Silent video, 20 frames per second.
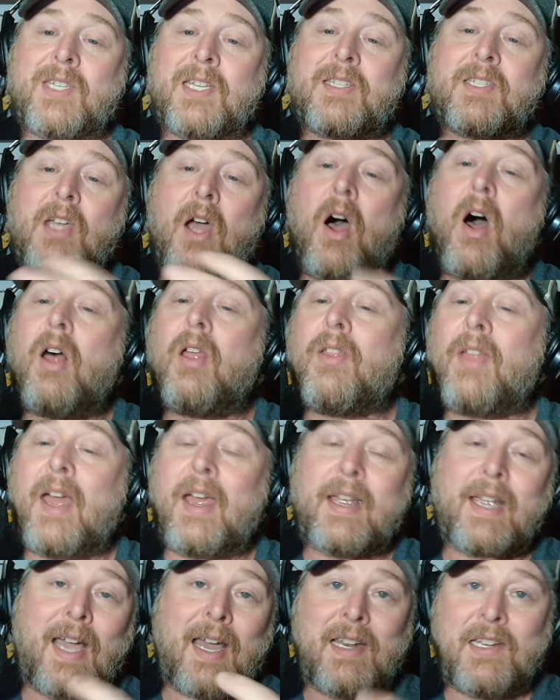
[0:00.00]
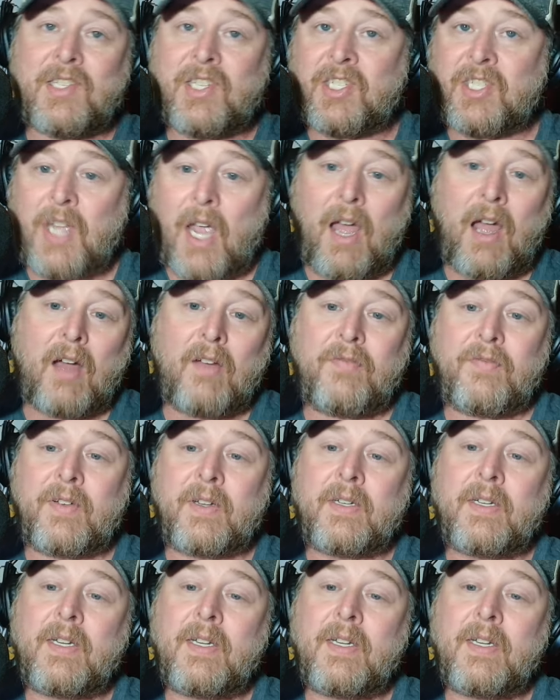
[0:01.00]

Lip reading: It's all that kind of stuff